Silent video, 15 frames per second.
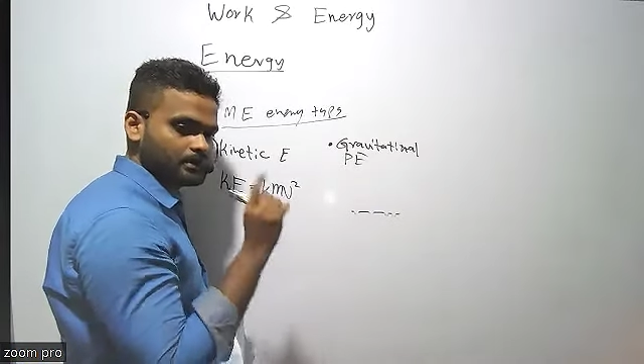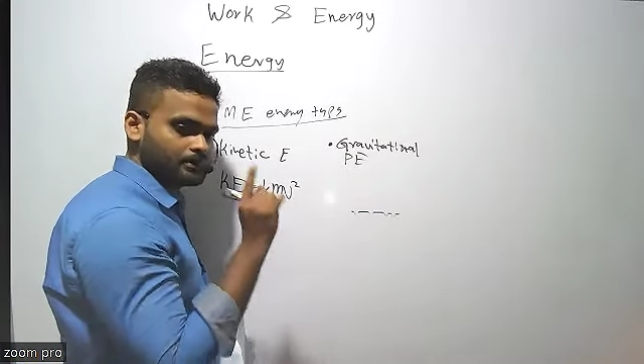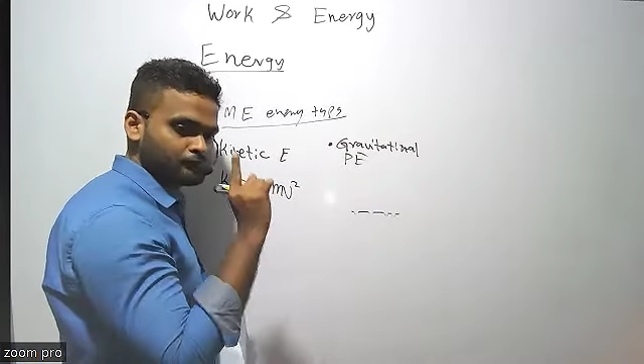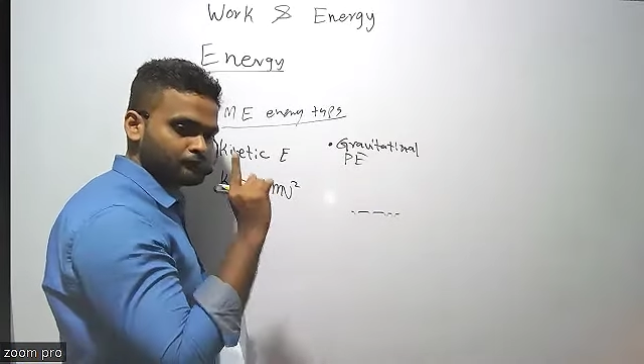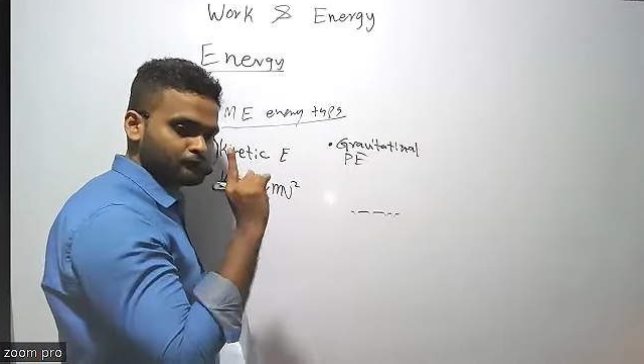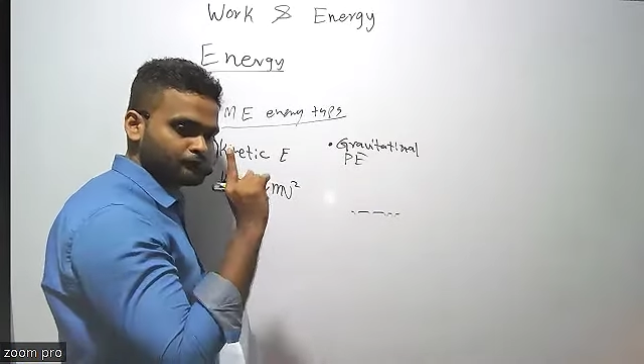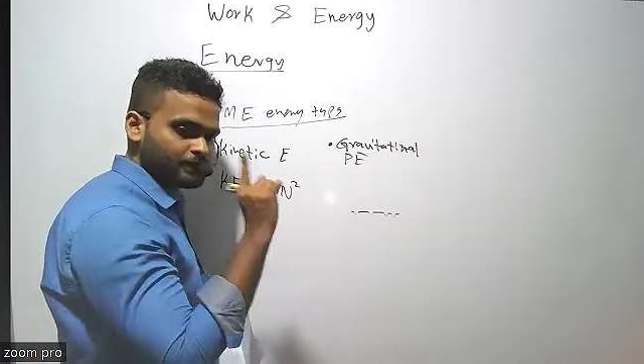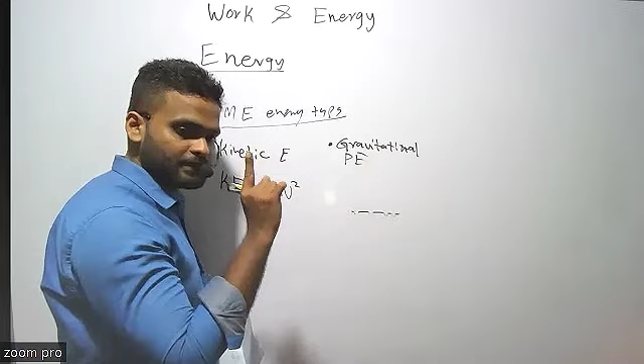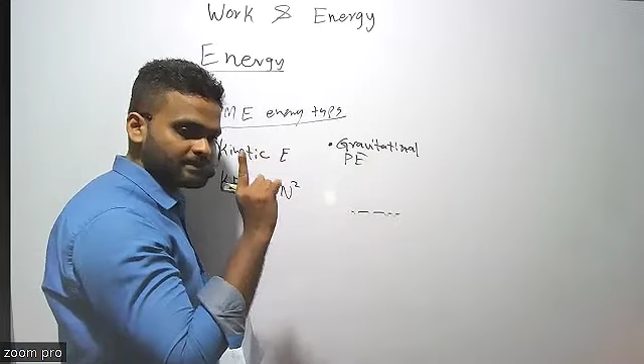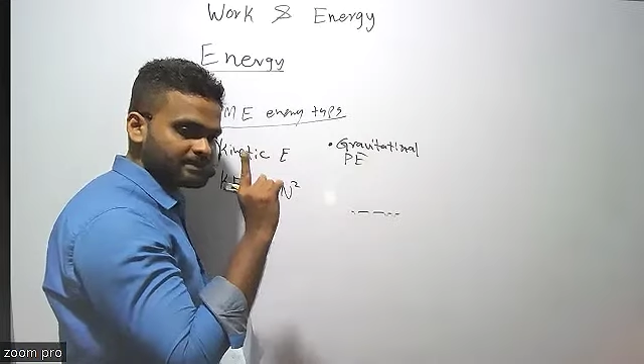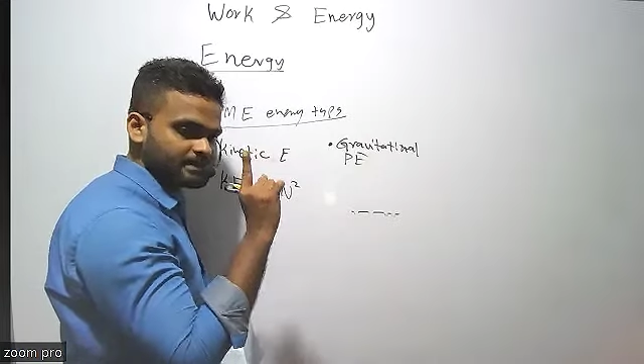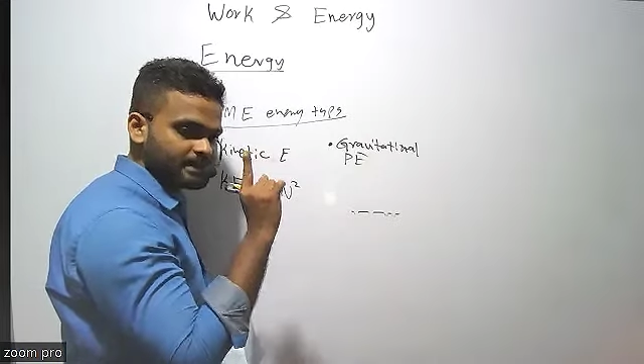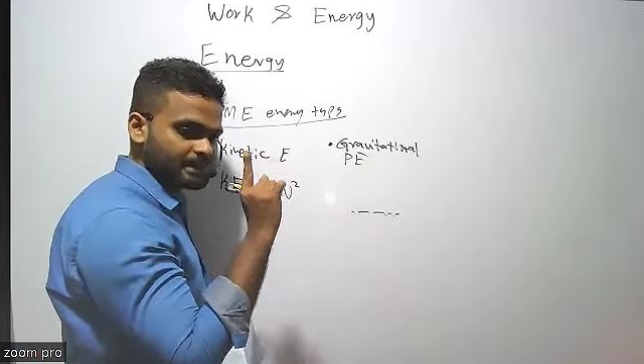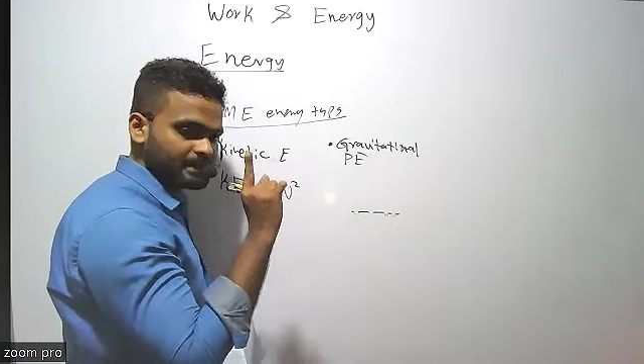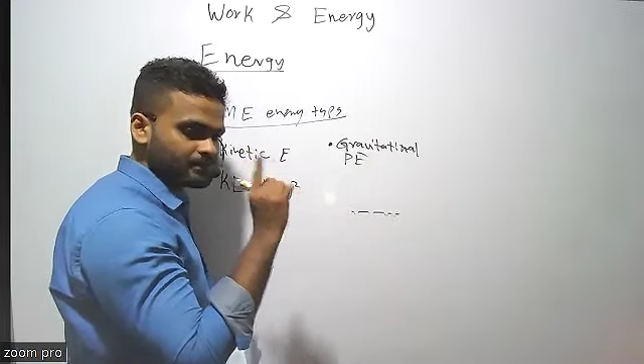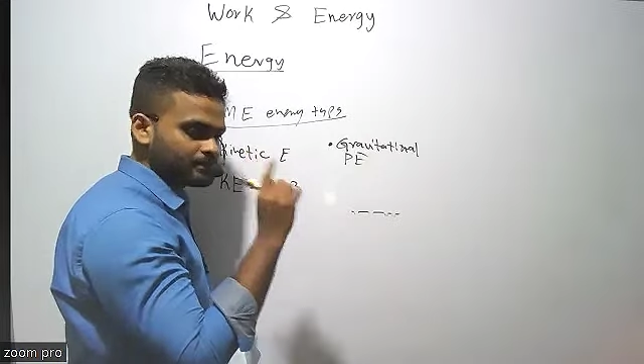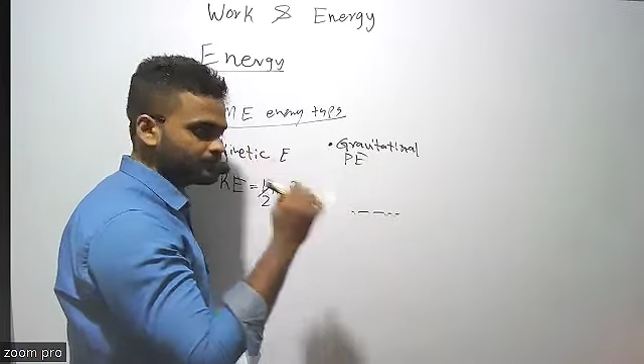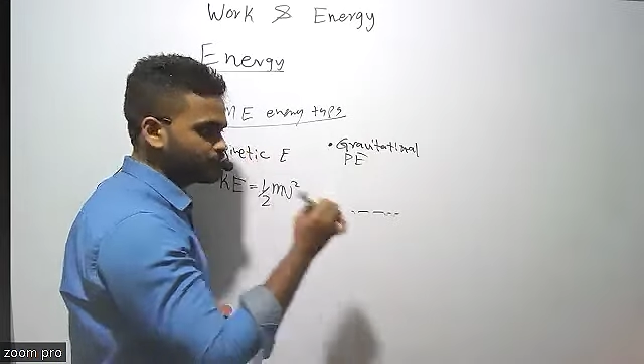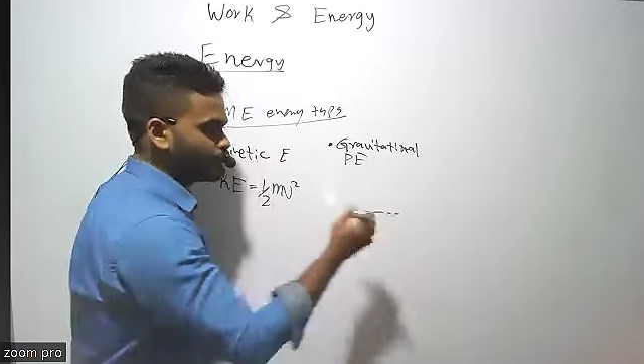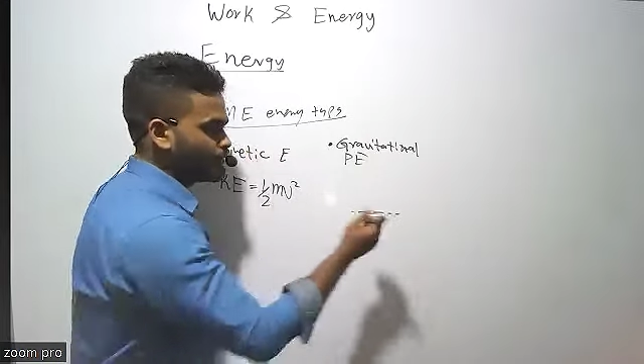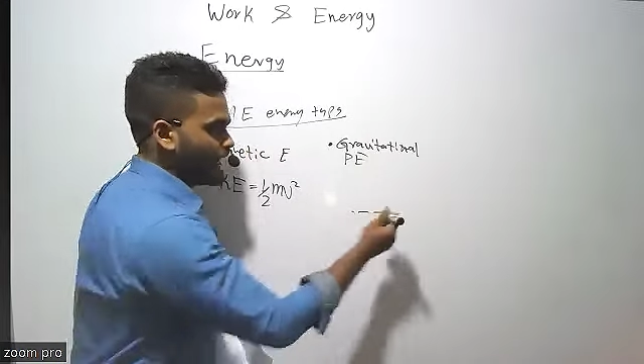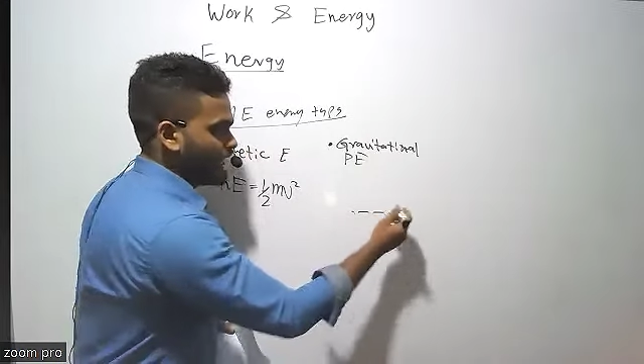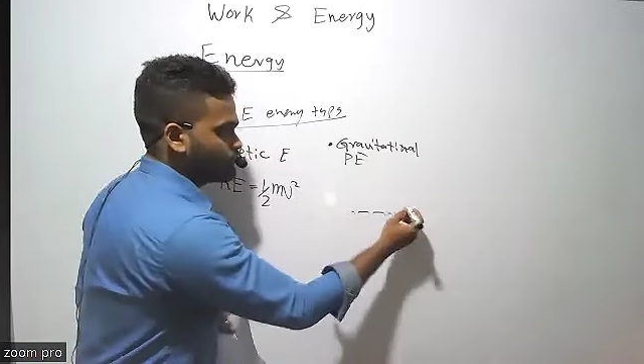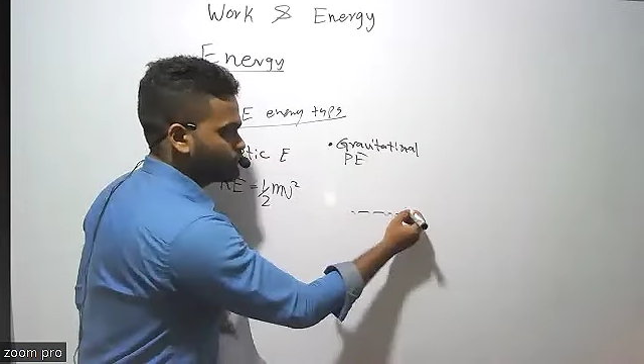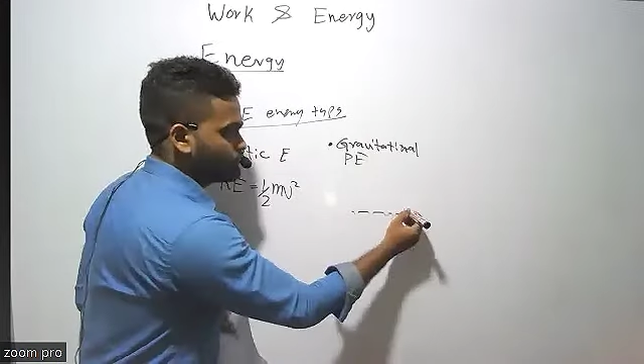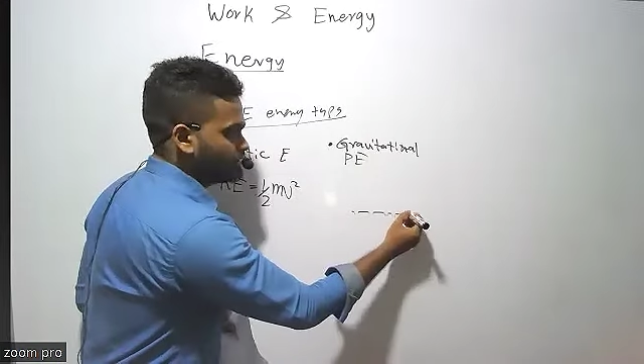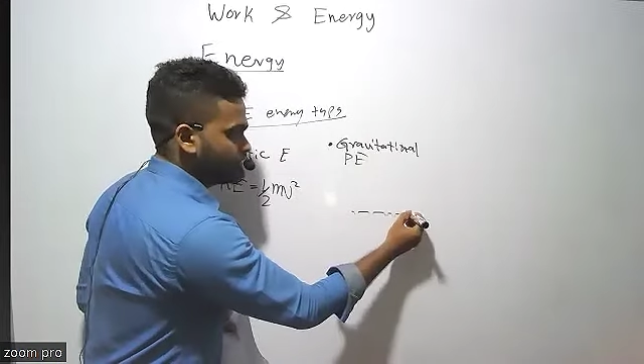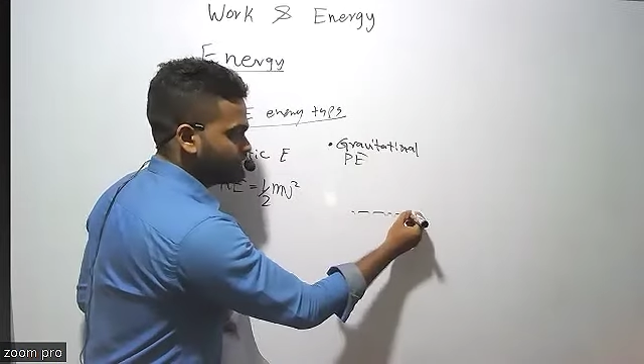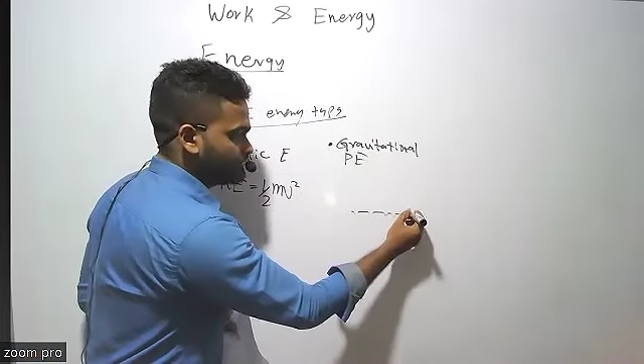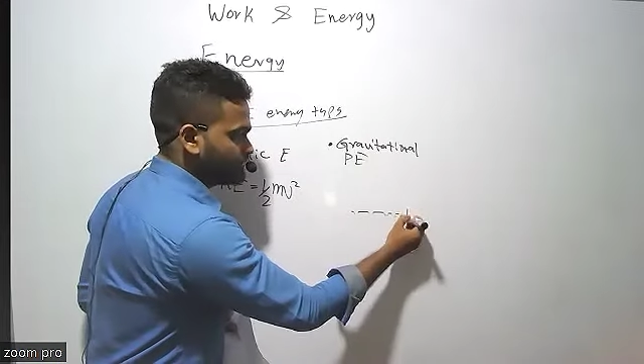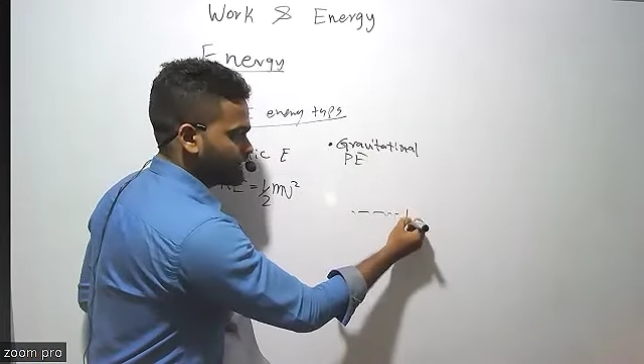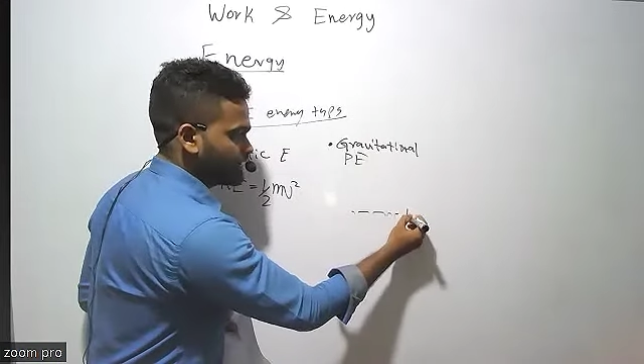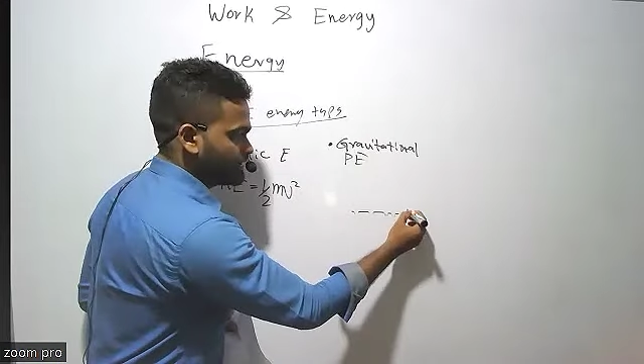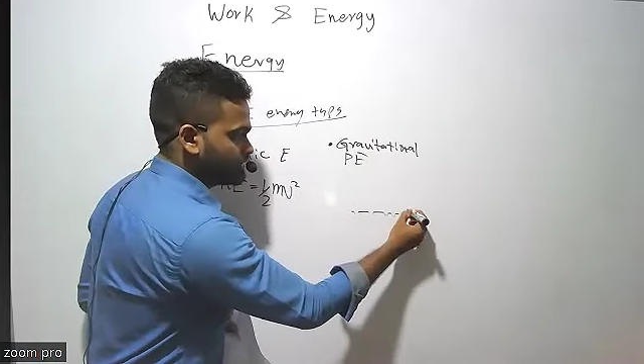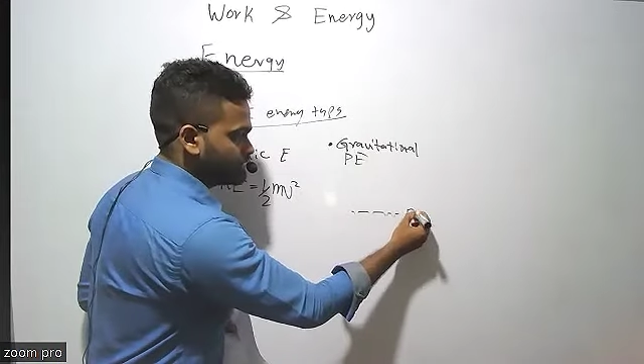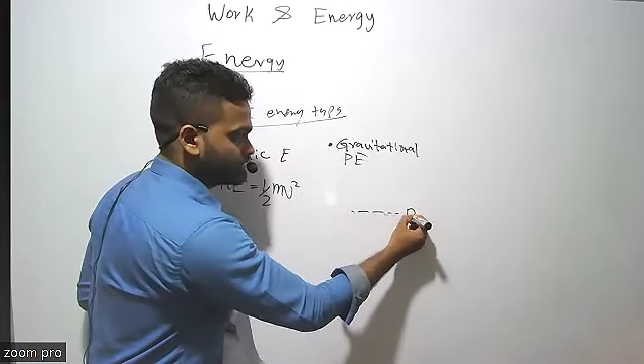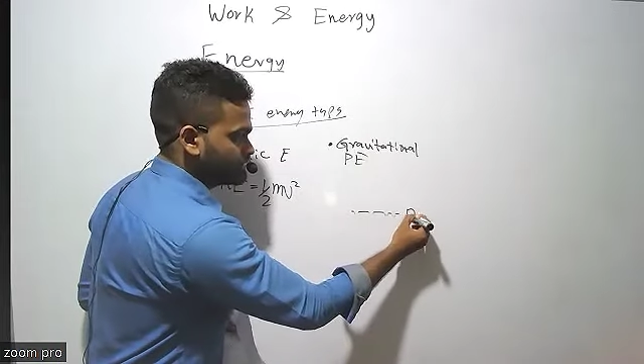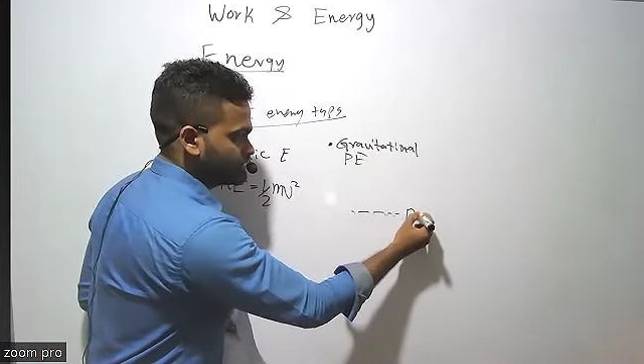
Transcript: First thing, you have to define